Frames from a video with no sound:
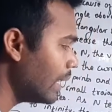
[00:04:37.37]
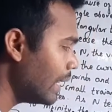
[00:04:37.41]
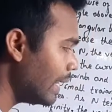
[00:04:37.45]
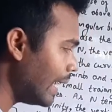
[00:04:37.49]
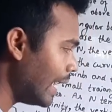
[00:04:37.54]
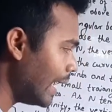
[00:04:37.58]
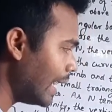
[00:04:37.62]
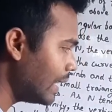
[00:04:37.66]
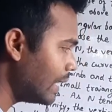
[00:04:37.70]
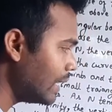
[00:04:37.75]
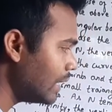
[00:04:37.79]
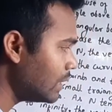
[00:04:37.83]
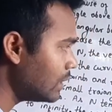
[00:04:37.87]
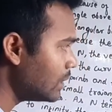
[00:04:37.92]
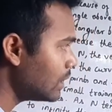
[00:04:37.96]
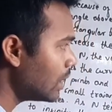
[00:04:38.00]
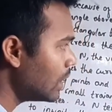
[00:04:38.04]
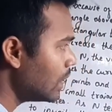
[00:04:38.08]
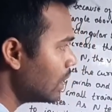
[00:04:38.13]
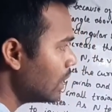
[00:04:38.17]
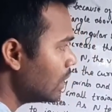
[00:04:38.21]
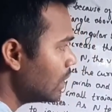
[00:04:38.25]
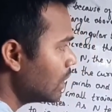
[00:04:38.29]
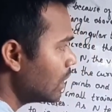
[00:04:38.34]
adding
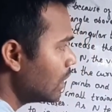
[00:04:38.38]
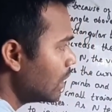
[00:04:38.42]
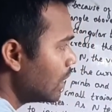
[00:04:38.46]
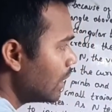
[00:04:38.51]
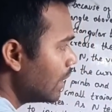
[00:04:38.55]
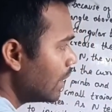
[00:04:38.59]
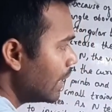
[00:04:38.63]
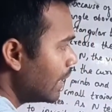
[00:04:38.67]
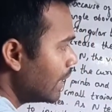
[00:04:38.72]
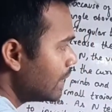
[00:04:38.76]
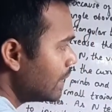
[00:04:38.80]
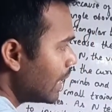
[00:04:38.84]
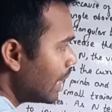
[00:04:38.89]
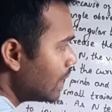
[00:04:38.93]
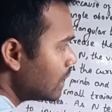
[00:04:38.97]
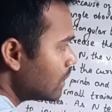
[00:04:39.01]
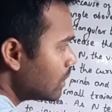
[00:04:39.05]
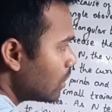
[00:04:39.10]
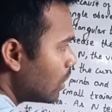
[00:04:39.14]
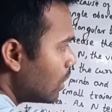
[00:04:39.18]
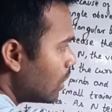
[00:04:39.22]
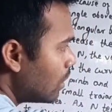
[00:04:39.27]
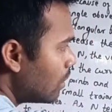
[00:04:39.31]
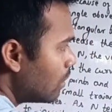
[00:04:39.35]
the areas
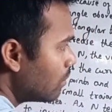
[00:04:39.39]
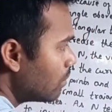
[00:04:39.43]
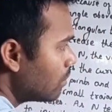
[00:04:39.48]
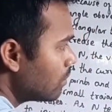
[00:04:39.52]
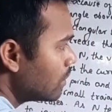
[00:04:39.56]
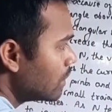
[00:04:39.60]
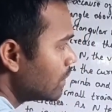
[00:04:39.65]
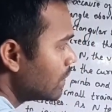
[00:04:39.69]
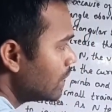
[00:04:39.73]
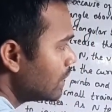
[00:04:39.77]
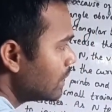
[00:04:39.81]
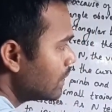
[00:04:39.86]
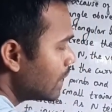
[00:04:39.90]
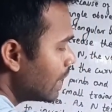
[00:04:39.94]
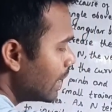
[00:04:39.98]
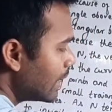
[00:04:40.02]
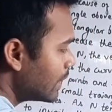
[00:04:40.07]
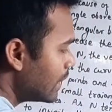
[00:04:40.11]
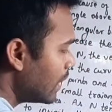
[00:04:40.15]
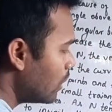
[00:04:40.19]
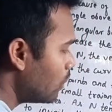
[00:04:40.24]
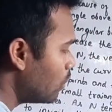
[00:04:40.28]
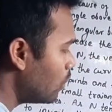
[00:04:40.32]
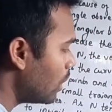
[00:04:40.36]
of these
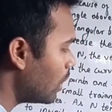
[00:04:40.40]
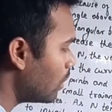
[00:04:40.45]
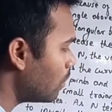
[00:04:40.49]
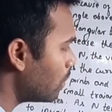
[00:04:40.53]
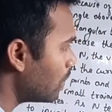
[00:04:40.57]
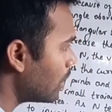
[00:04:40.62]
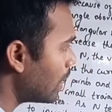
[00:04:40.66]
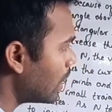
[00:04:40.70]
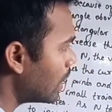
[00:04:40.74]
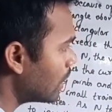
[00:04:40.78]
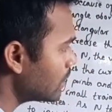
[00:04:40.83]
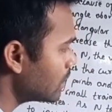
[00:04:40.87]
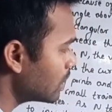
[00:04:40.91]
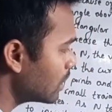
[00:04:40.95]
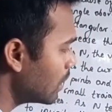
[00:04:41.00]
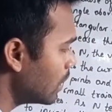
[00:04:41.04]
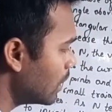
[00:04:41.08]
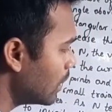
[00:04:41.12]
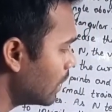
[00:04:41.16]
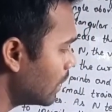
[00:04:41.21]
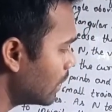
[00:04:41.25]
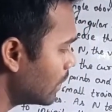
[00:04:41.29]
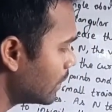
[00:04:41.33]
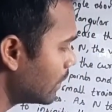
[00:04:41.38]
rectangular bars,
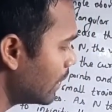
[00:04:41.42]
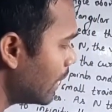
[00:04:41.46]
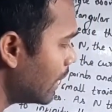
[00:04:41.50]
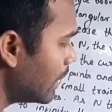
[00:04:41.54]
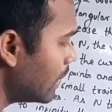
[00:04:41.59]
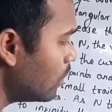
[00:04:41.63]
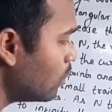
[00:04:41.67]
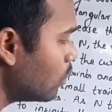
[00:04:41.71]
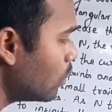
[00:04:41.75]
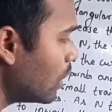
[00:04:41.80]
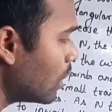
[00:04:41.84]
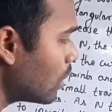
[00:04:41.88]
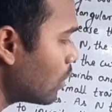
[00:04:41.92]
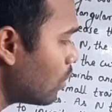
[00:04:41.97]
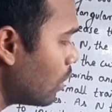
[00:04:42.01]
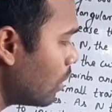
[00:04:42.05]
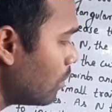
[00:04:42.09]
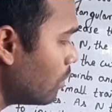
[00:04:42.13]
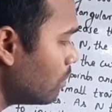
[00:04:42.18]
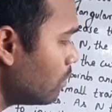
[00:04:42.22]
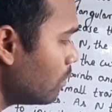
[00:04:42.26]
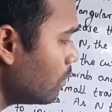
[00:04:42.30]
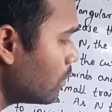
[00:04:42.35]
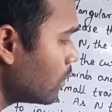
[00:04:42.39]
then we'll
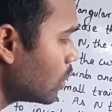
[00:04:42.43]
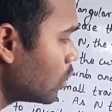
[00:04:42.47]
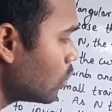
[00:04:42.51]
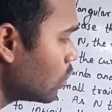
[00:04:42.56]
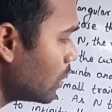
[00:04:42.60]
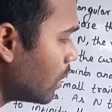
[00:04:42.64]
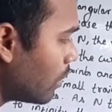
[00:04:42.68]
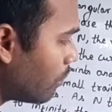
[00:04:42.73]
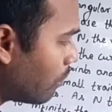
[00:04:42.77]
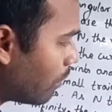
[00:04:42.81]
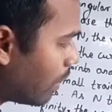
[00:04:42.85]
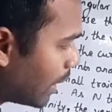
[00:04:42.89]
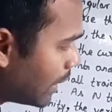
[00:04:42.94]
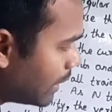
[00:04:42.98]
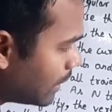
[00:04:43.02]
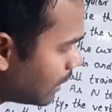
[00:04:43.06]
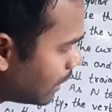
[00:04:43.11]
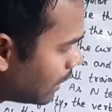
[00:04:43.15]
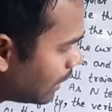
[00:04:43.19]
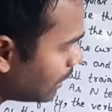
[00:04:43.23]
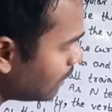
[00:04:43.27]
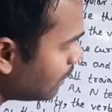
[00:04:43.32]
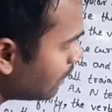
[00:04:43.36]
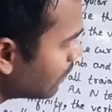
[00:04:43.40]
come to the
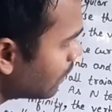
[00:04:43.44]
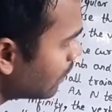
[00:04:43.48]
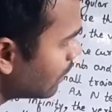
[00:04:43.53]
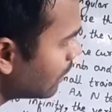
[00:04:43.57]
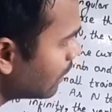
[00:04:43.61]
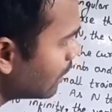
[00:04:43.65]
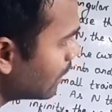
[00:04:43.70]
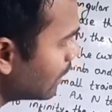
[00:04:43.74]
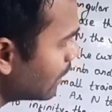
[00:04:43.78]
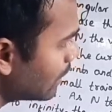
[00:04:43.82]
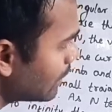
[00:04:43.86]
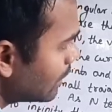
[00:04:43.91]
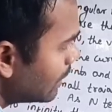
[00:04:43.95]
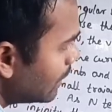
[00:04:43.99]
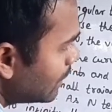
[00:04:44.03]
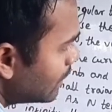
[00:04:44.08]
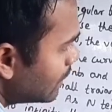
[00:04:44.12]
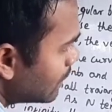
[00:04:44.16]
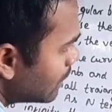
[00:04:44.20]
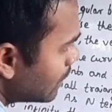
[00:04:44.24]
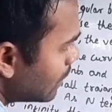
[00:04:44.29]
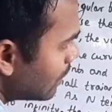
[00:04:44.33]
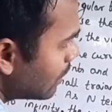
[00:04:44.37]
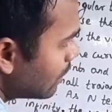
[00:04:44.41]
final.
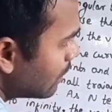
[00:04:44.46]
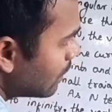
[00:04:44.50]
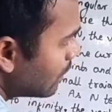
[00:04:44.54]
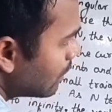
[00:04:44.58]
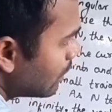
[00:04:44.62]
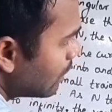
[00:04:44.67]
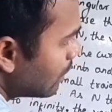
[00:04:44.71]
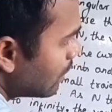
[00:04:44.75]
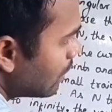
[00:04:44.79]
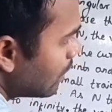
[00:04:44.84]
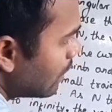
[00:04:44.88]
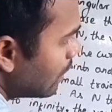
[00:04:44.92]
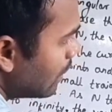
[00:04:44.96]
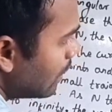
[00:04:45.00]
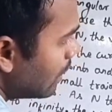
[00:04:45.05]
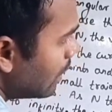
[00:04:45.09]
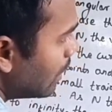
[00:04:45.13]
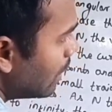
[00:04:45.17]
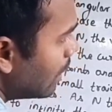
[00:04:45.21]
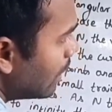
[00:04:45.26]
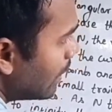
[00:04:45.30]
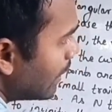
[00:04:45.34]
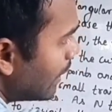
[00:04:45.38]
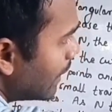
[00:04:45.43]
This
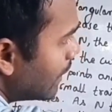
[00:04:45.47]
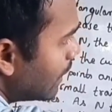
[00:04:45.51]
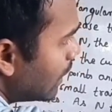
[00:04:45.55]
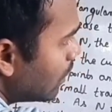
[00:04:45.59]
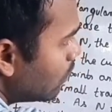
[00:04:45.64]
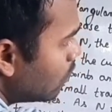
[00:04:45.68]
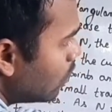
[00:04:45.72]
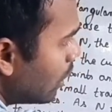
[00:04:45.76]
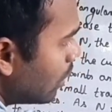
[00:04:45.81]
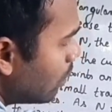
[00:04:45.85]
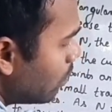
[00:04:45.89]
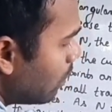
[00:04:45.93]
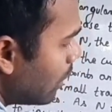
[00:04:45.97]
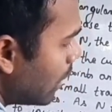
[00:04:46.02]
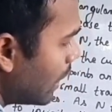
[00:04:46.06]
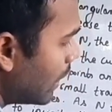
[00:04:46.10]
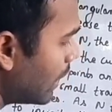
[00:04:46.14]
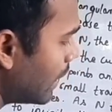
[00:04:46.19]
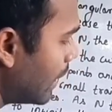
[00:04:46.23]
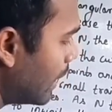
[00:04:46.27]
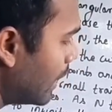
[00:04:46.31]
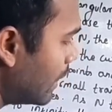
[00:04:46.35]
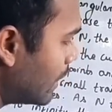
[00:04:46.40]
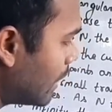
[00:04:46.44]
rectangular
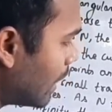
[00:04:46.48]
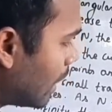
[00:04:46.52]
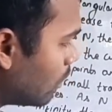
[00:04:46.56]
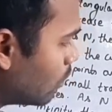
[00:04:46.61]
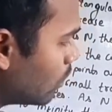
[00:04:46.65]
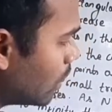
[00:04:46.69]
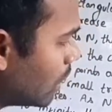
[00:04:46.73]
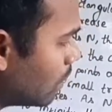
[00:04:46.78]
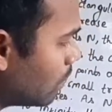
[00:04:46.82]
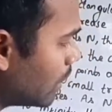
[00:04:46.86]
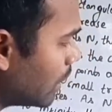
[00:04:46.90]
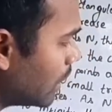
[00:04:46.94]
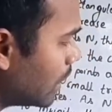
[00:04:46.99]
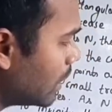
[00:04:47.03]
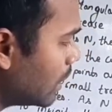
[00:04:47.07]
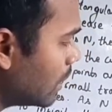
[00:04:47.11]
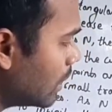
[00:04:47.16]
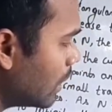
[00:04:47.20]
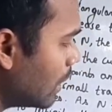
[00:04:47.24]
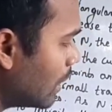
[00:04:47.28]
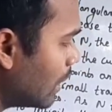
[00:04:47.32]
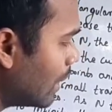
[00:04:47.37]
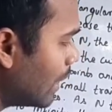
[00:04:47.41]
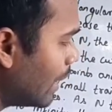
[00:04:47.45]
bar area will be
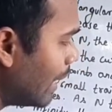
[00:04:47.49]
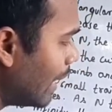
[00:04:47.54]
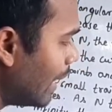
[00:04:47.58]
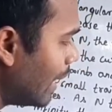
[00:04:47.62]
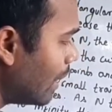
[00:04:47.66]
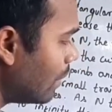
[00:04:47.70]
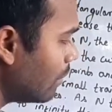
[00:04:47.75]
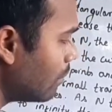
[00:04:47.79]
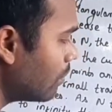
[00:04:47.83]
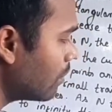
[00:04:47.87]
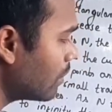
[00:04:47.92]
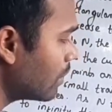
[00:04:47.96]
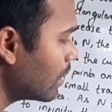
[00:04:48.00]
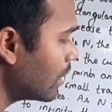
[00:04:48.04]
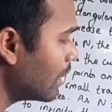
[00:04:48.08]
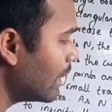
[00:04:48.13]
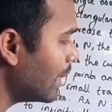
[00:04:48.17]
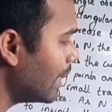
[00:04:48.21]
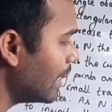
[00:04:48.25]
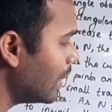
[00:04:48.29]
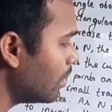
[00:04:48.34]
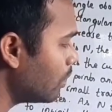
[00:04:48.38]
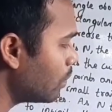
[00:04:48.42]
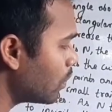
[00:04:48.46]
f
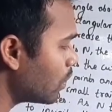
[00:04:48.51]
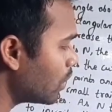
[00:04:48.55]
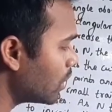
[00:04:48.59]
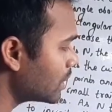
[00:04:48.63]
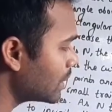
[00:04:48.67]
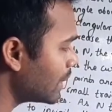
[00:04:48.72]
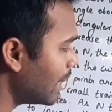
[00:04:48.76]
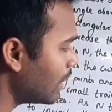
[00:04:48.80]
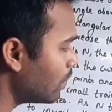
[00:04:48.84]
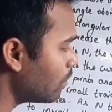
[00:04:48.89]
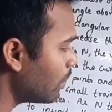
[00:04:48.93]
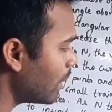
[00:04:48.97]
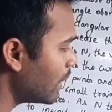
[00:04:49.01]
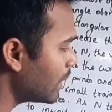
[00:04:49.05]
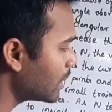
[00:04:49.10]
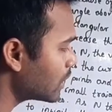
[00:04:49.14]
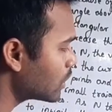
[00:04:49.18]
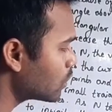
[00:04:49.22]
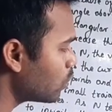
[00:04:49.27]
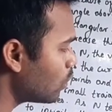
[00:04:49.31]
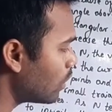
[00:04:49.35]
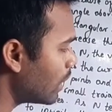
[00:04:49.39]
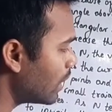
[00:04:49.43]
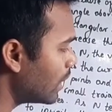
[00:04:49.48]
a plus n
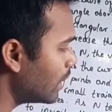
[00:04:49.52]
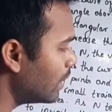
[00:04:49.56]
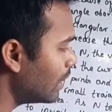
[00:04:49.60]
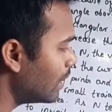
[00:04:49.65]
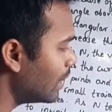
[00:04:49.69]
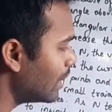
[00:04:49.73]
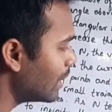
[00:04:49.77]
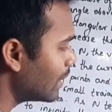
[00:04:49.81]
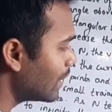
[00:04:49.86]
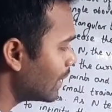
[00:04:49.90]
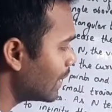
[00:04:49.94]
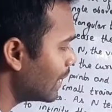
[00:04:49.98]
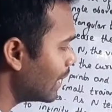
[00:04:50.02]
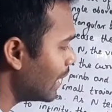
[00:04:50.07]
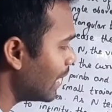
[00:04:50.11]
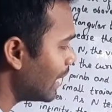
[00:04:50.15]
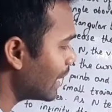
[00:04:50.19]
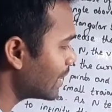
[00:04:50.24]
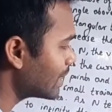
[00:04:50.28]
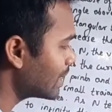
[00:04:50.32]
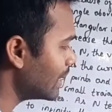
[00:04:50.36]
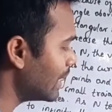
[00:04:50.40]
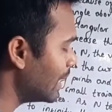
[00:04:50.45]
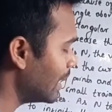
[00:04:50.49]
minus 1 del
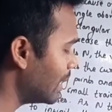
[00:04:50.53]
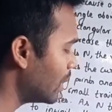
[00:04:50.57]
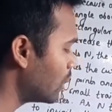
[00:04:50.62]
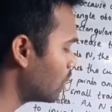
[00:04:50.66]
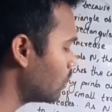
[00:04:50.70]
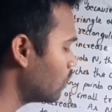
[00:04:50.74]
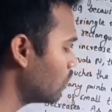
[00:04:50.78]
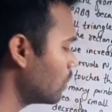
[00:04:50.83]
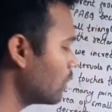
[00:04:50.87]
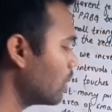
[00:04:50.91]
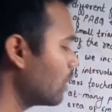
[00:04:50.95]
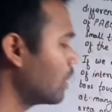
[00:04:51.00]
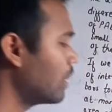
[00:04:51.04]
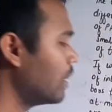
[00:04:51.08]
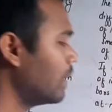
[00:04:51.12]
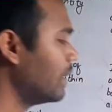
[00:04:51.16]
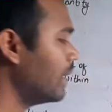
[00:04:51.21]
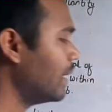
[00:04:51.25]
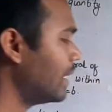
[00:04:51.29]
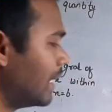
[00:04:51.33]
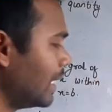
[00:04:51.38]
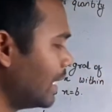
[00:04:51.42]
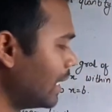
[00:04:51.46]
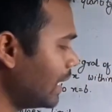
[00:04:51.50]
x into
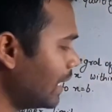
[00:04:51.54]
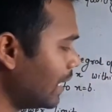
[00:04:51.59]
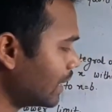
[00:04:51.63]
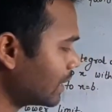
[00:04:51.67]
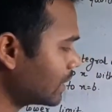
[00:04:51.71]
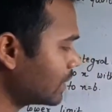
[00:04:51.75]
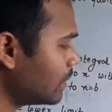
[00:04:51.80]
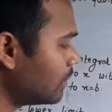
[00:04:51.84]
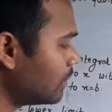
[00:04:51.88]
del x.